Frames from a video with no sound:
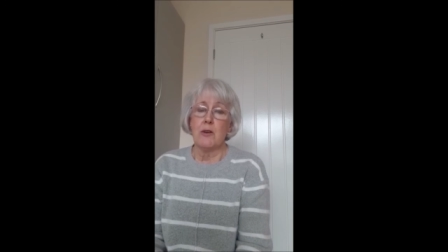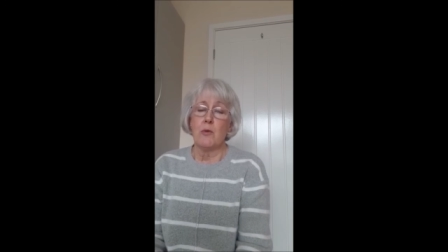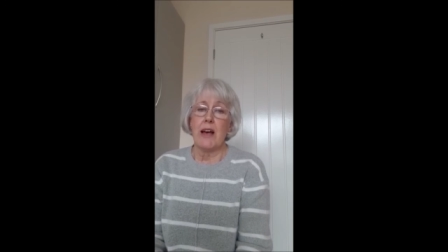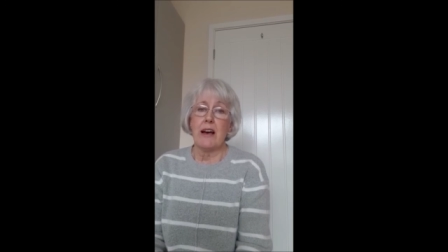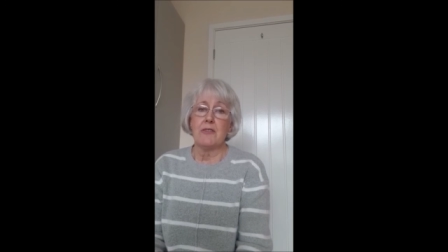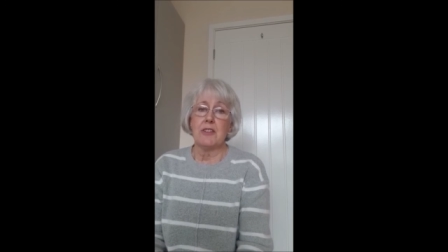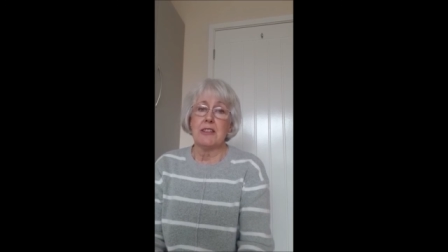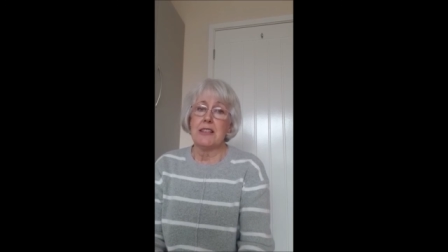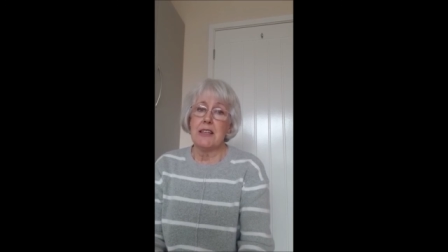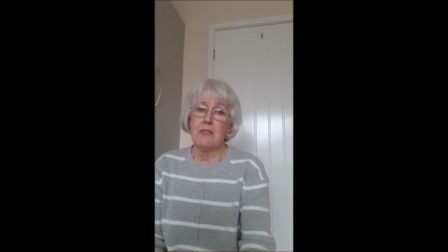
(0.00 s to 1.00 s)
We have to
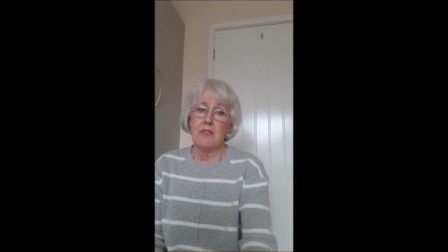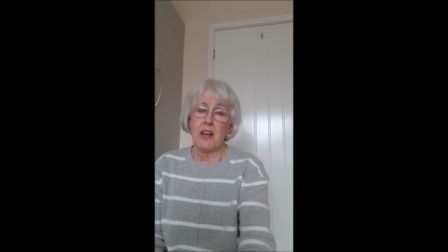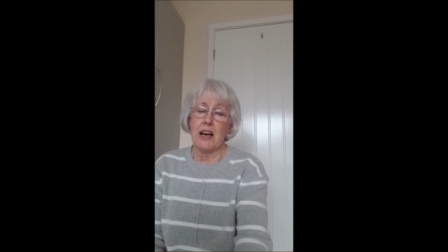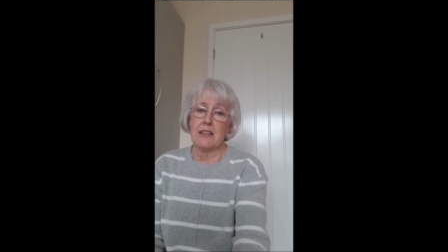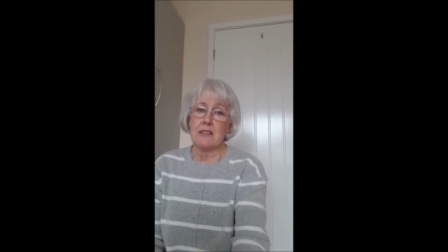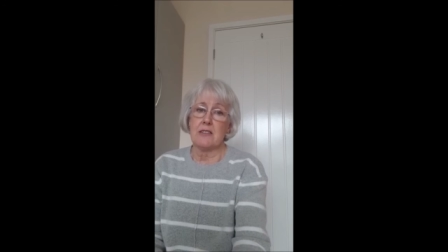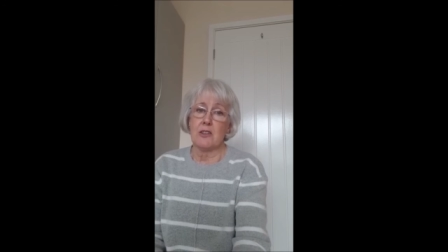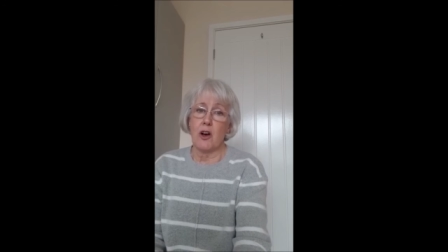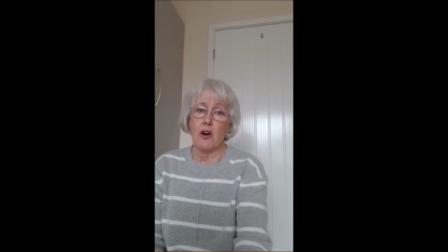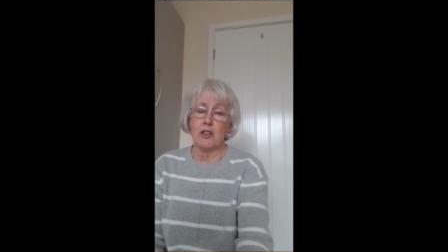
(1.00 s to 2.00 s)
leave that to
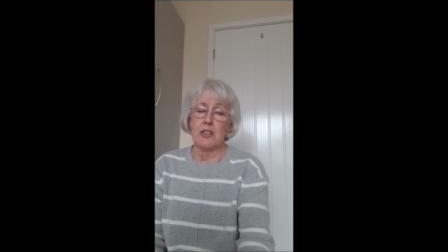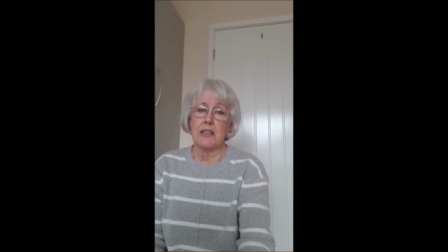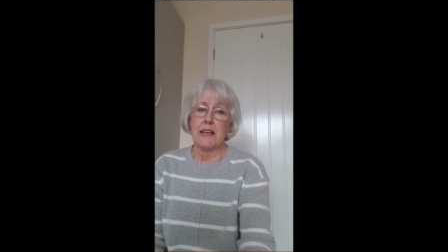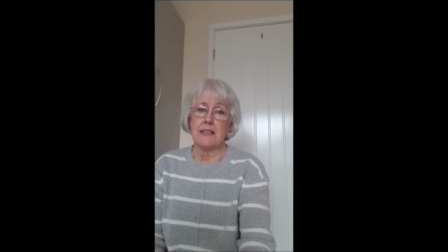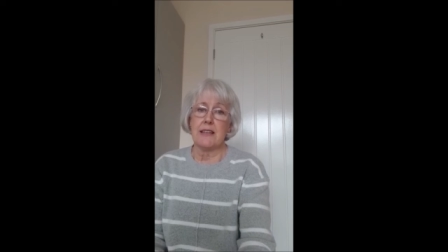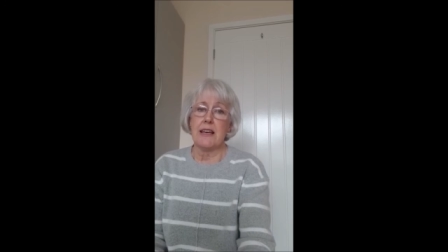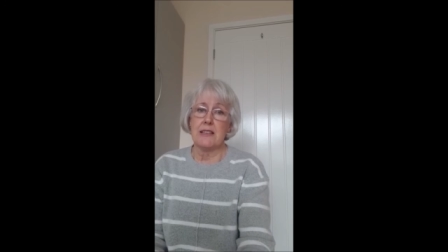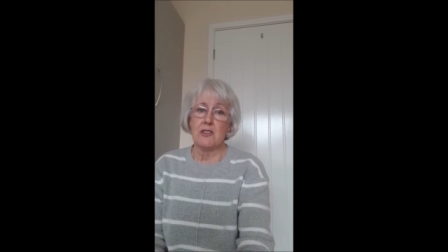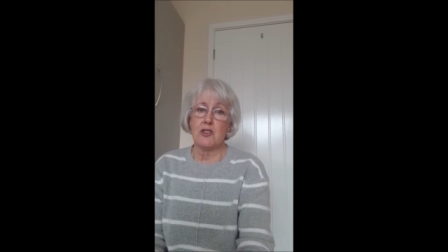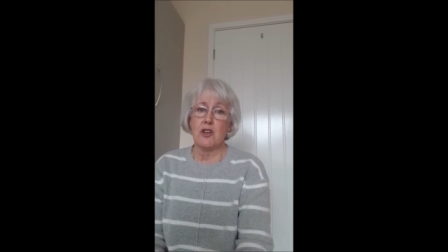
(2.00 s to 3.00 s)
God. It's
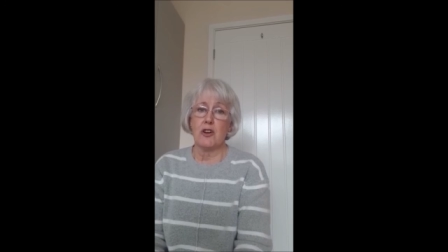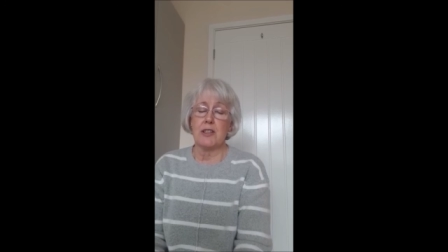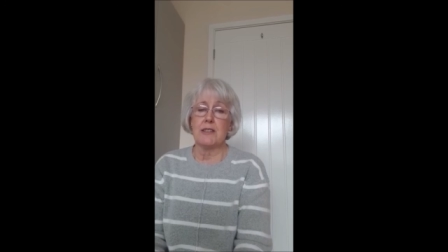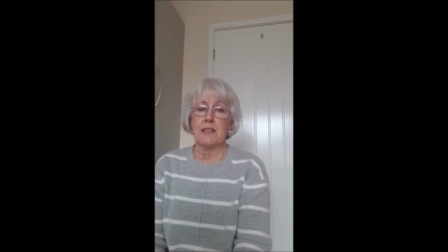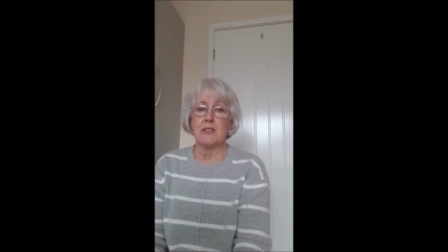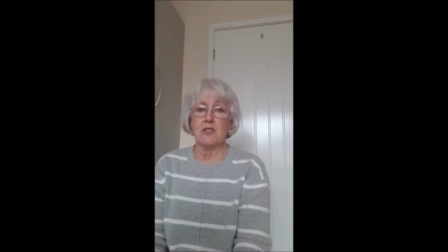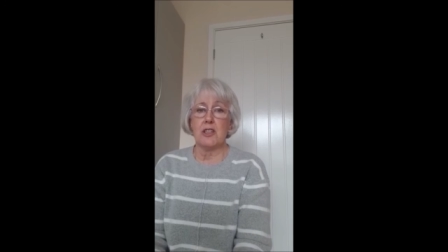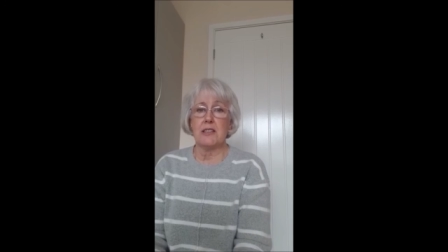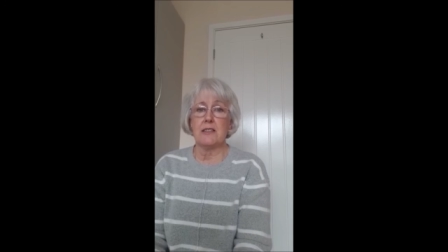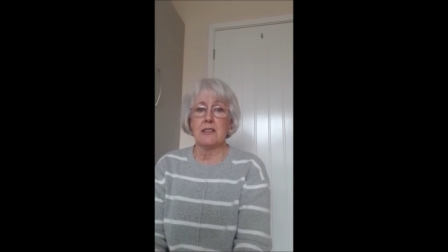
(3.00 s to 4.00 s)
His choice, it's
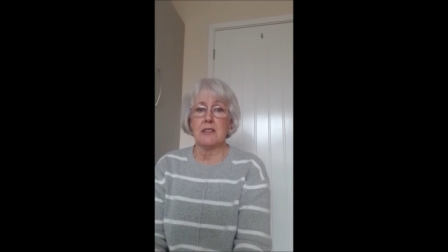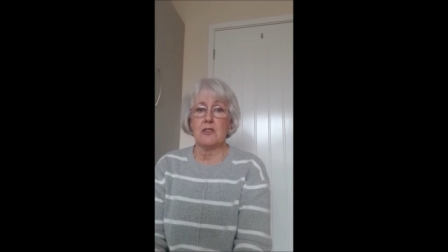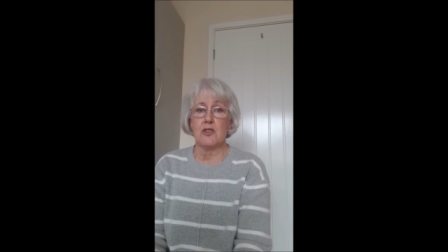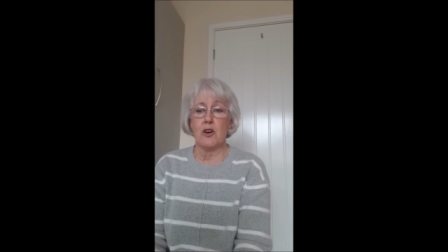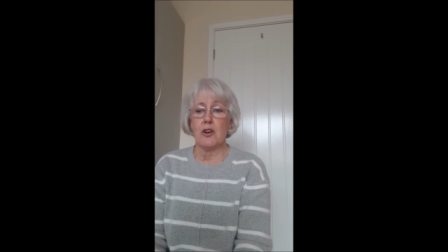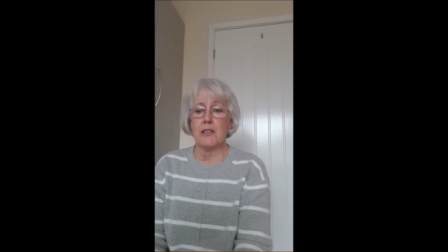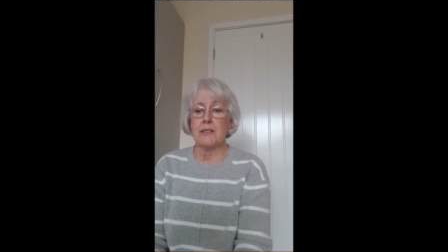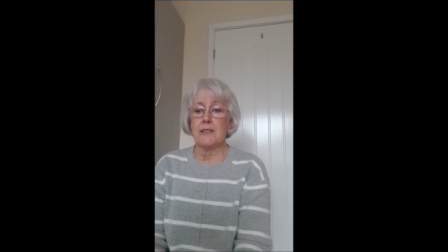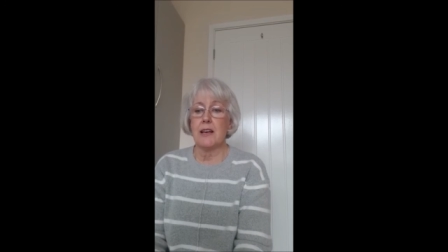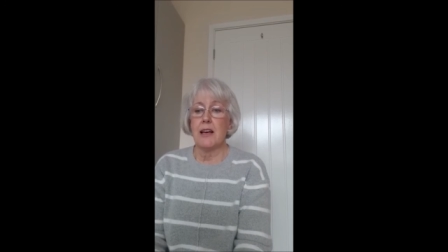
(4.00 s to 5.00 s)
Jesus's
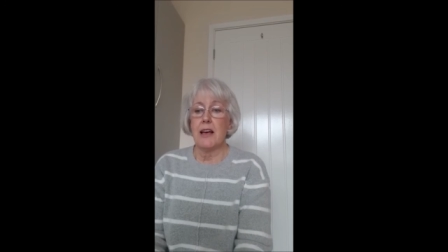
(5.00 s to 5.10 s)
choice.